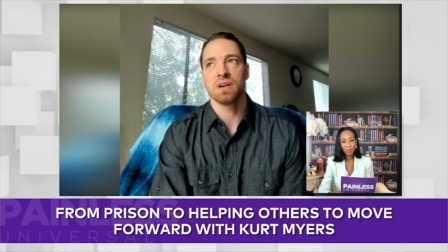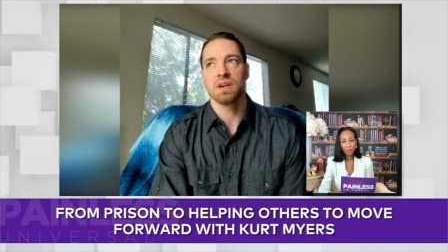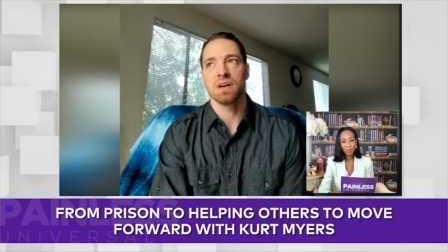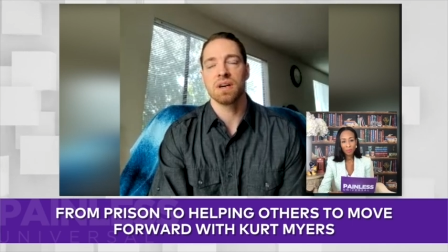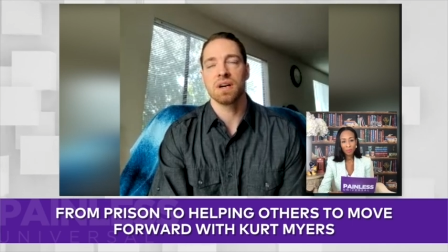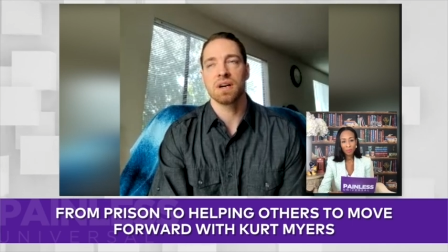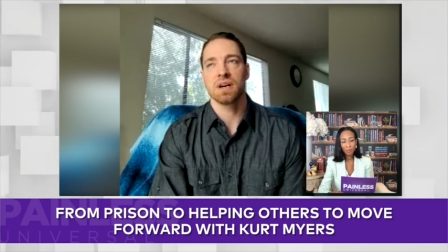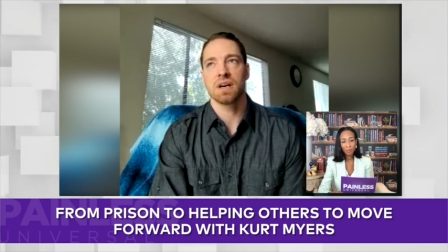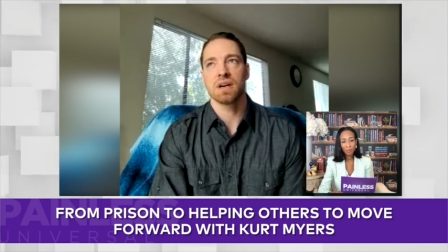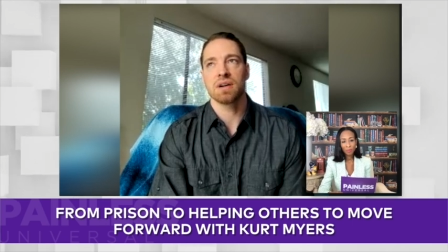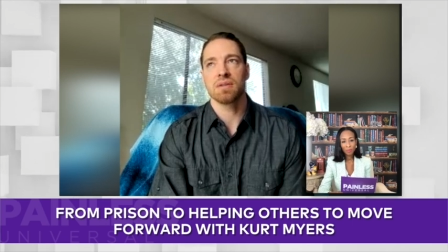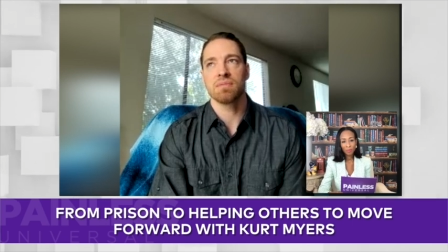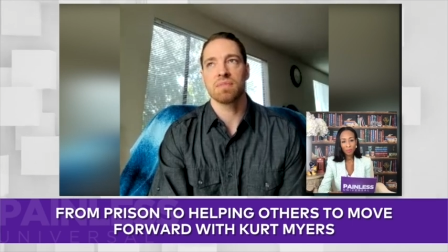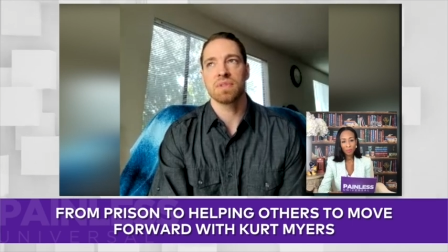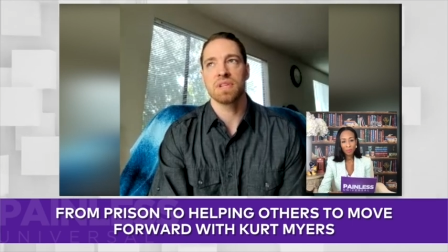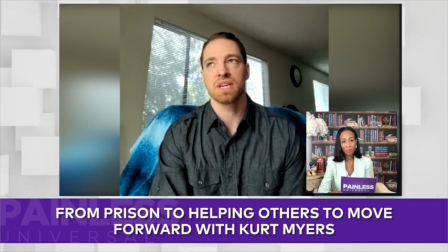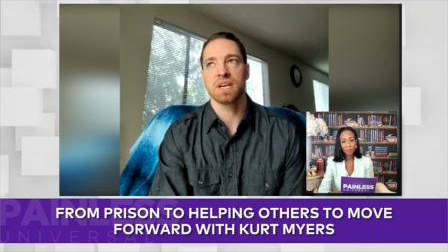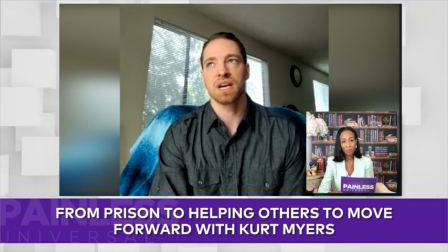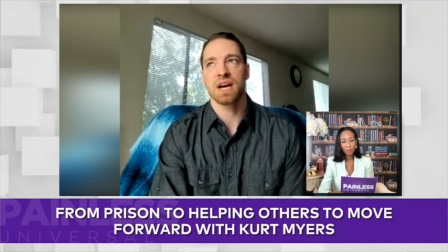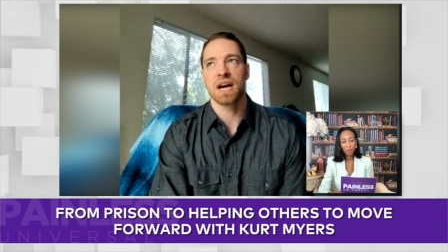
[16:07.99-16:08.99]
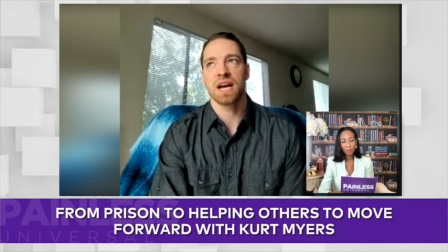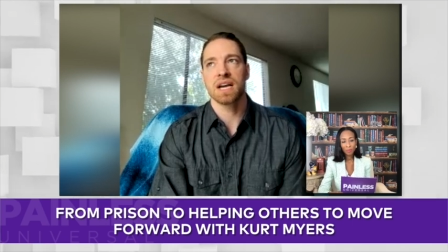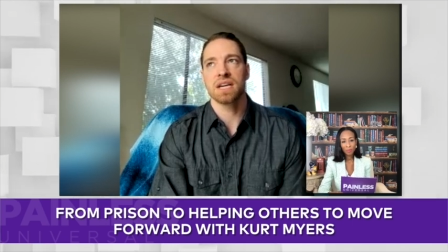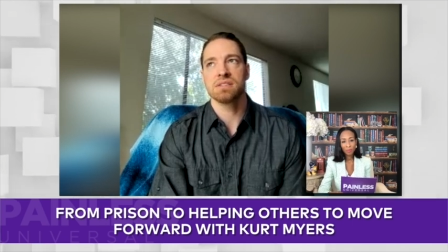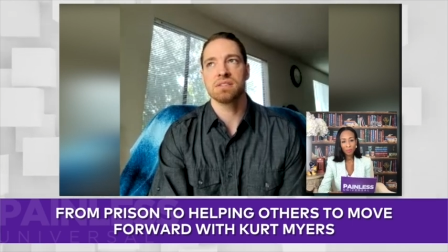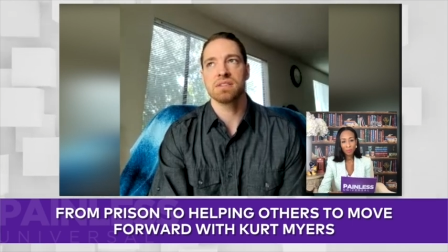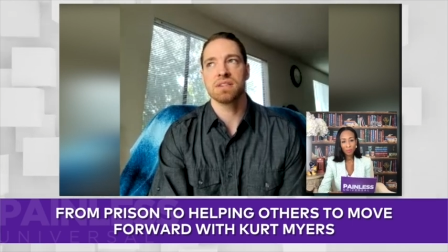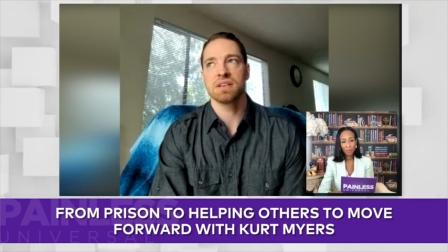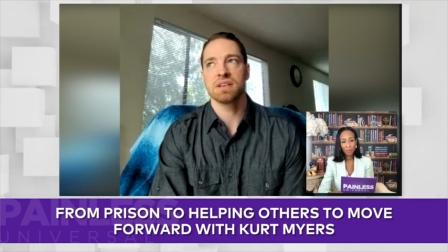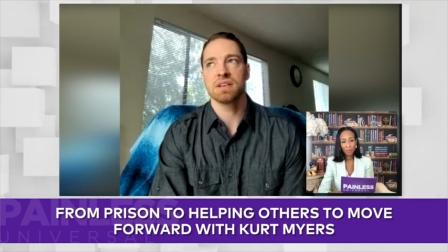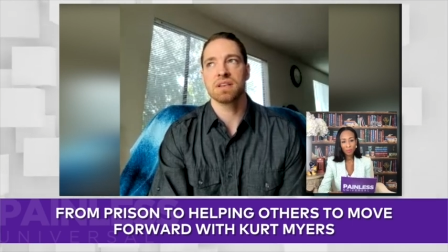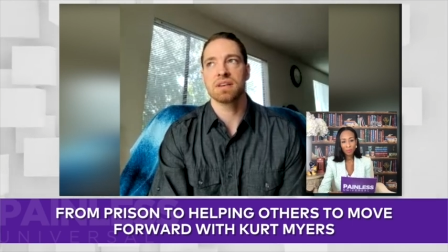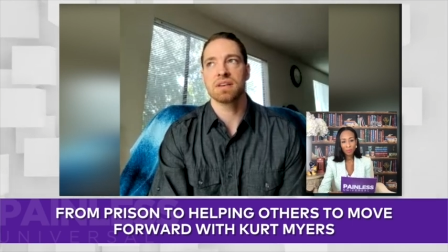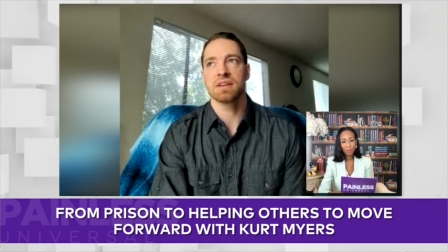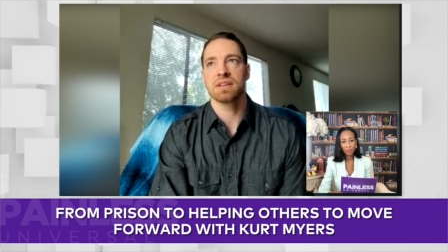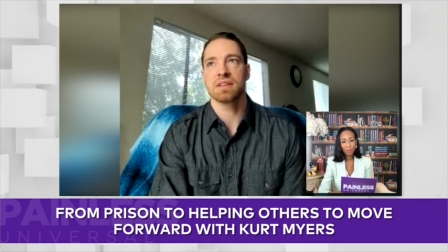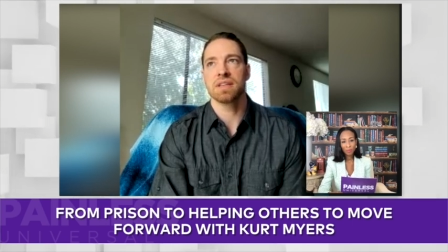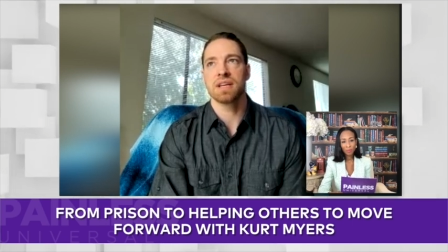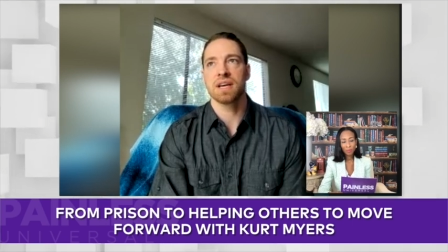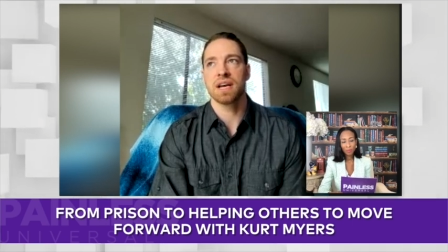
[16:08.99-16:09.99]
um, the
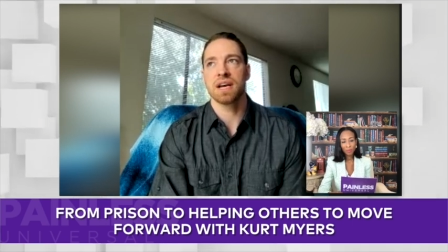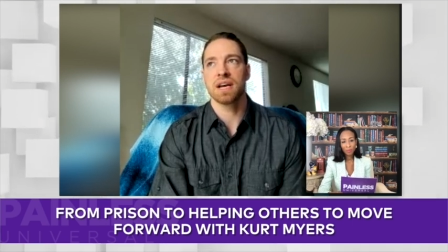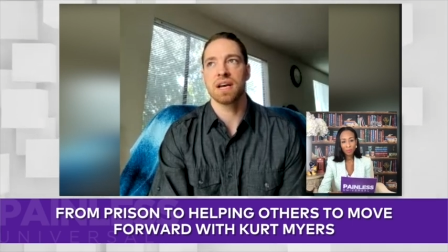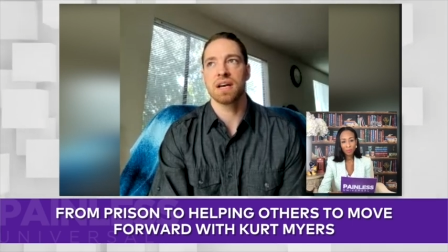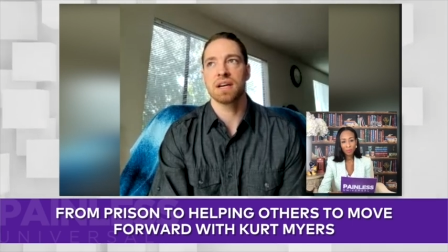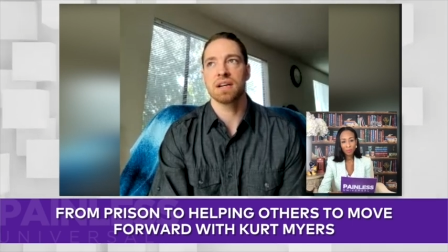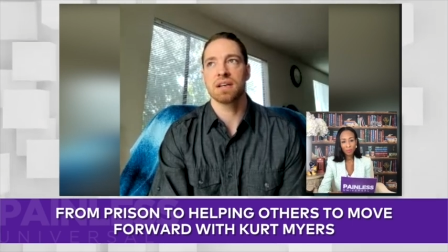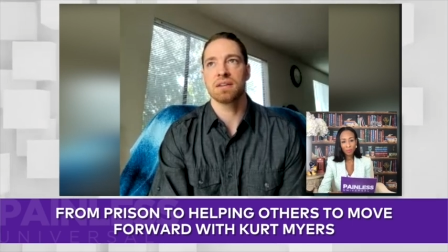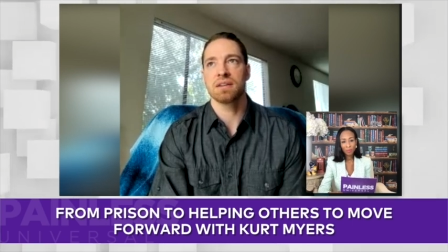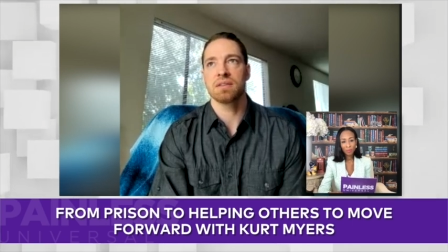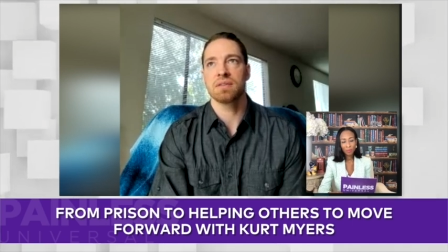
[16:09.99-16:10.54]
idea that,